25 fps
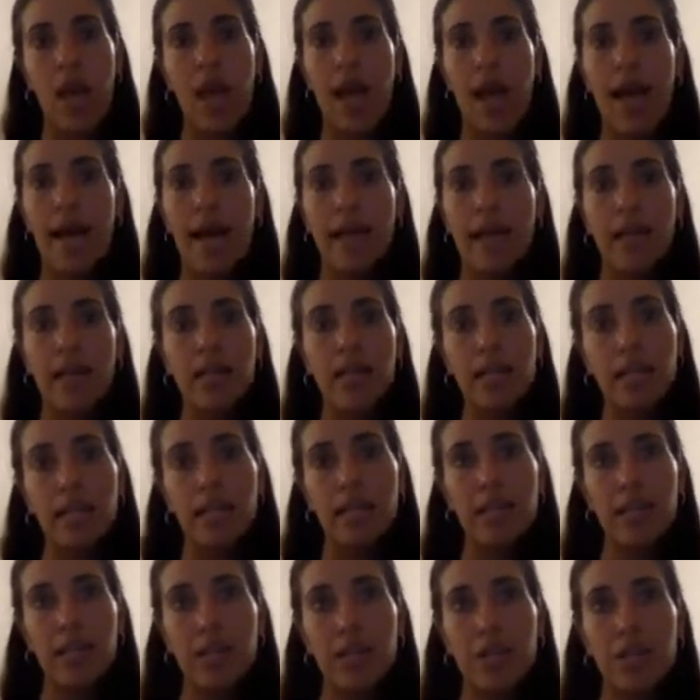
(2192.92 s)
And I'll
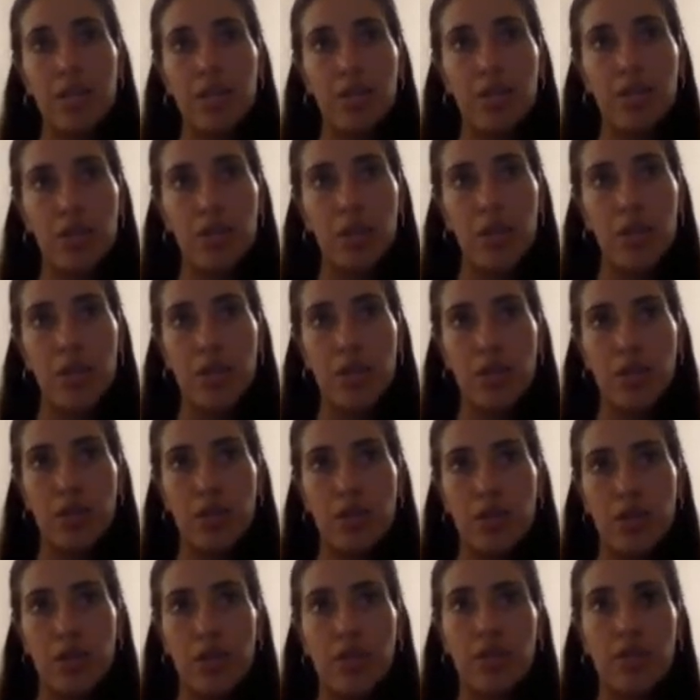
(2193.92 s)
send this to you as well, so
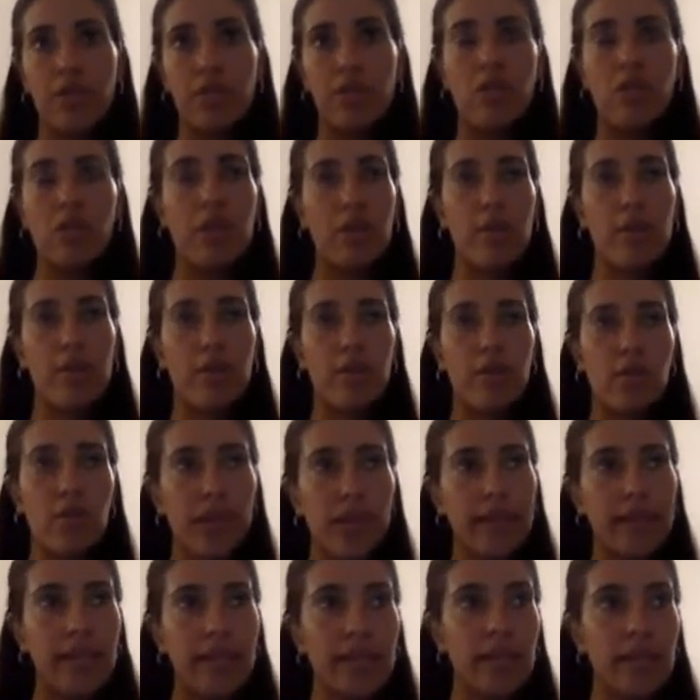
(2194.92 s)
you don't have to worry about
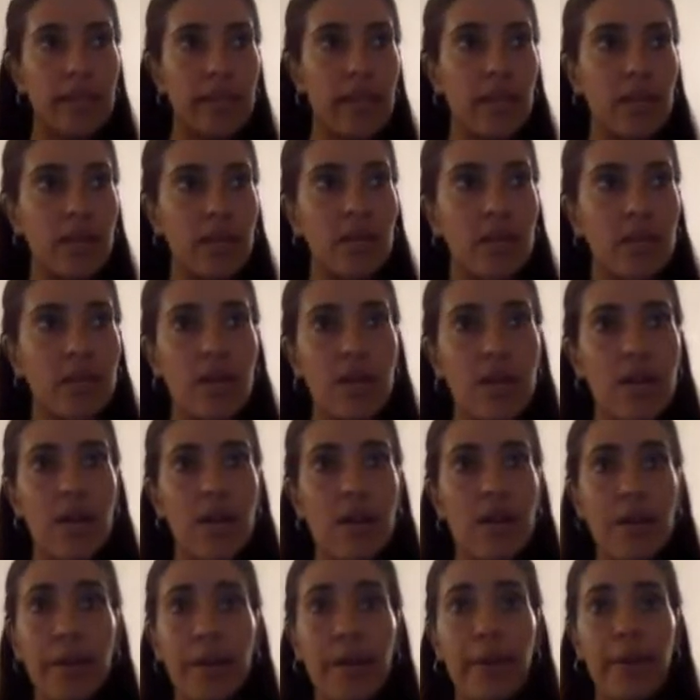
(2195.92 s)
writing it down.
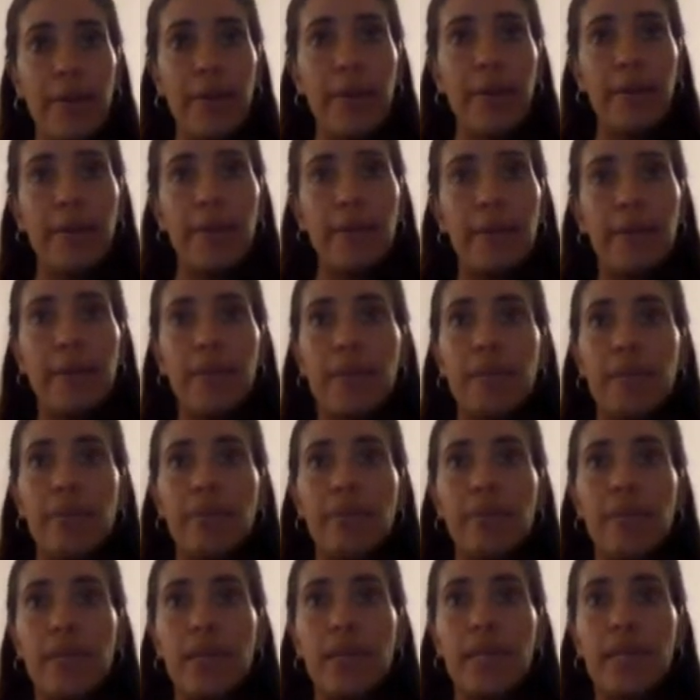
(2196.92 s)

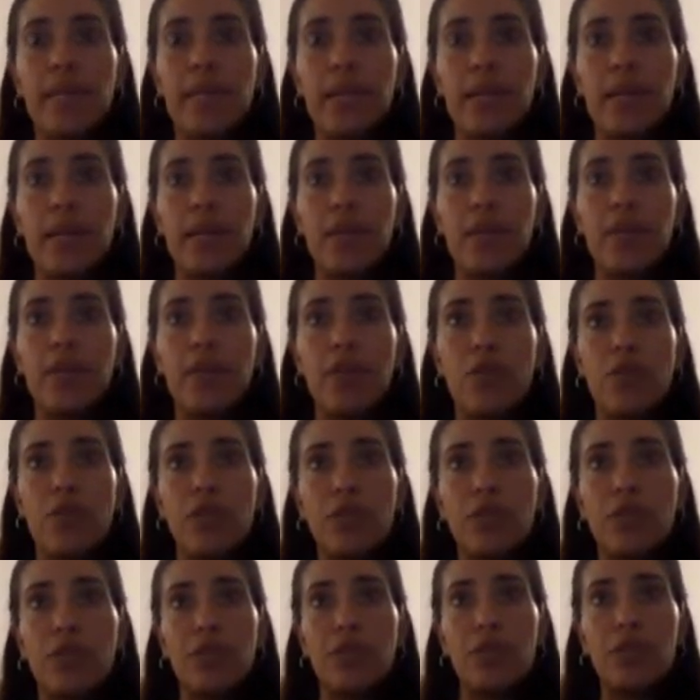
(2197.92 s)
But of
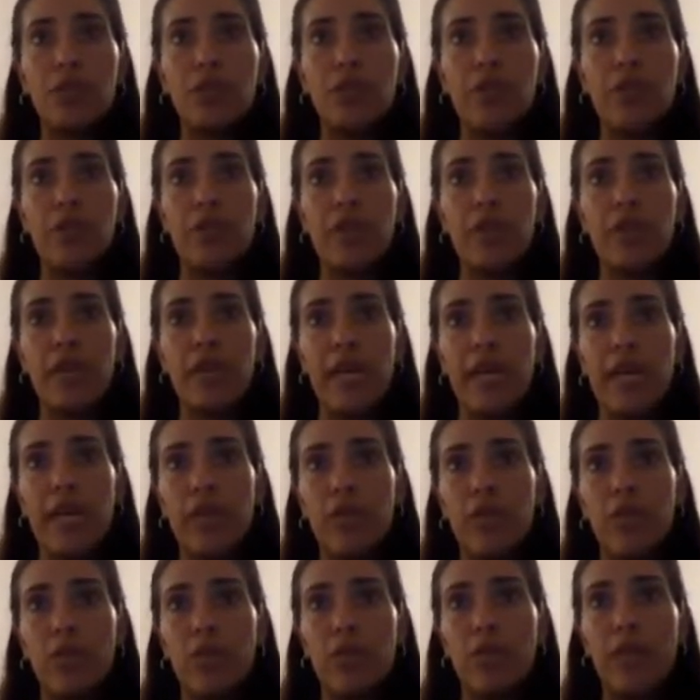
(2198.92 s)
course, if you go for an
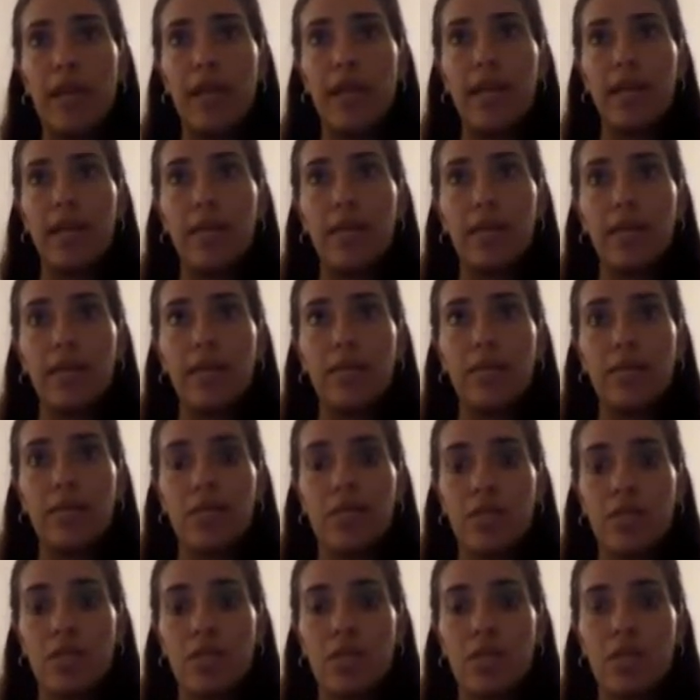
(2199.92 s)
annual plan,
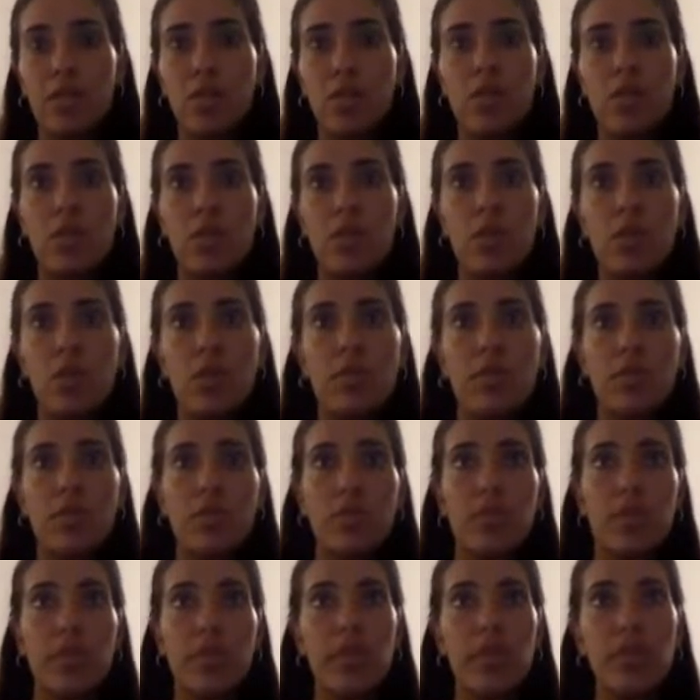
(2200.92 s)
just going to swap it
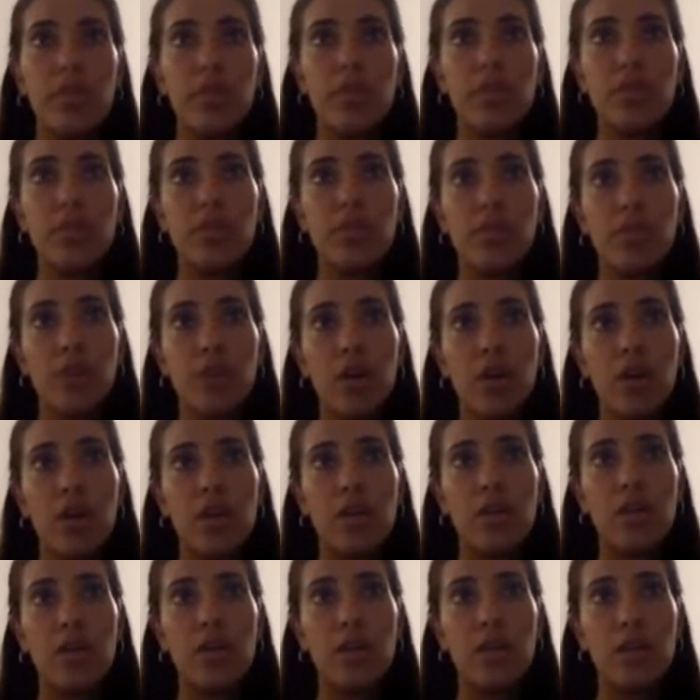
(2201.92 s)
over here, you've
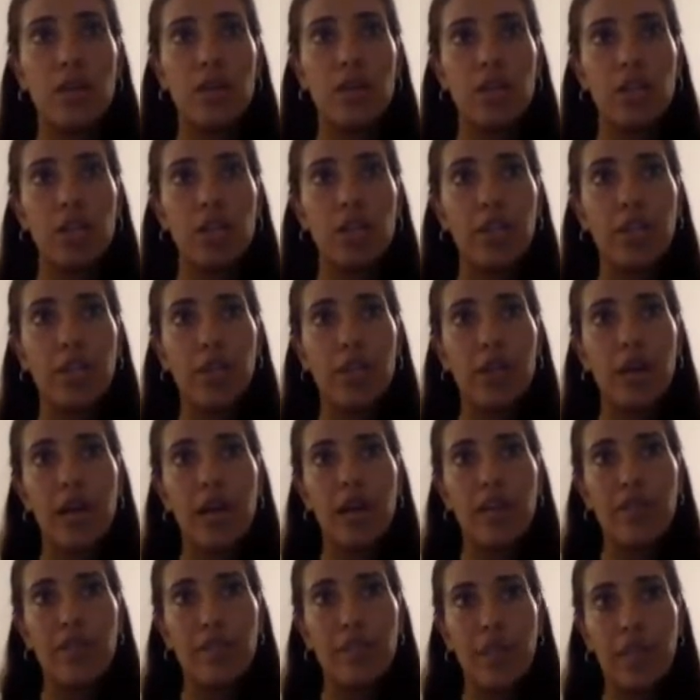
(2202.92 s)
got a cheaper
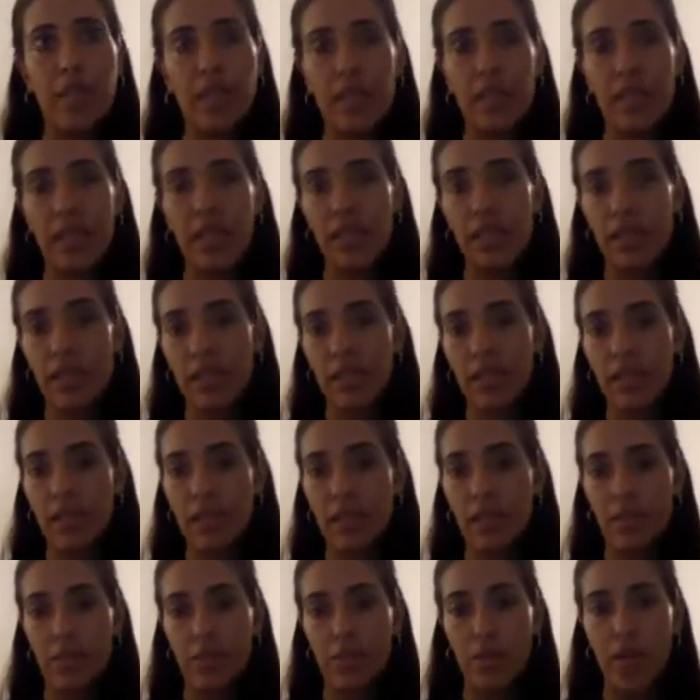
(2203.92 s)
kind of monthly
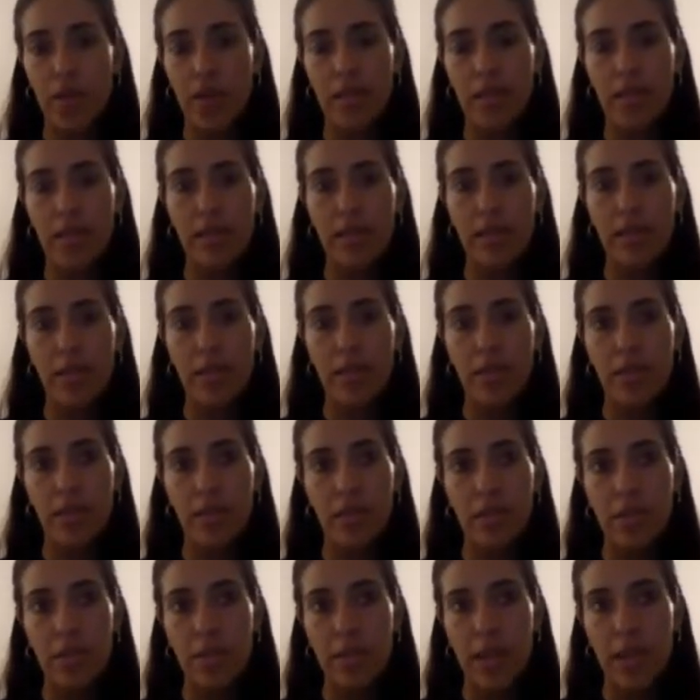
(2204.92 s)
price there because
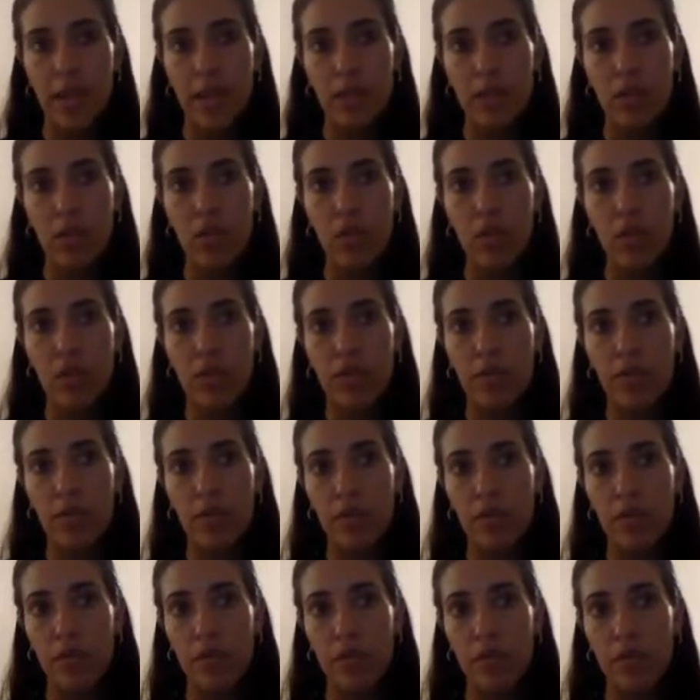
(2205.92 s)
you're paying more
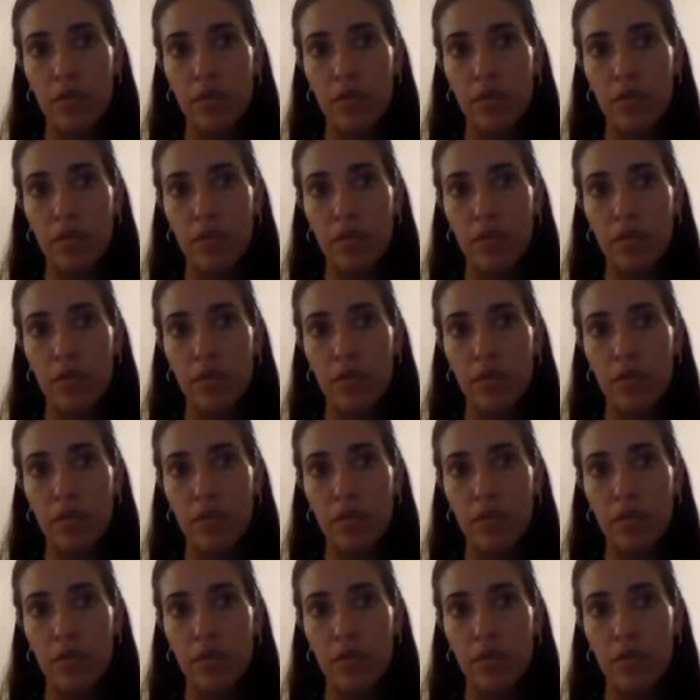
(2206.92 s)
upfront.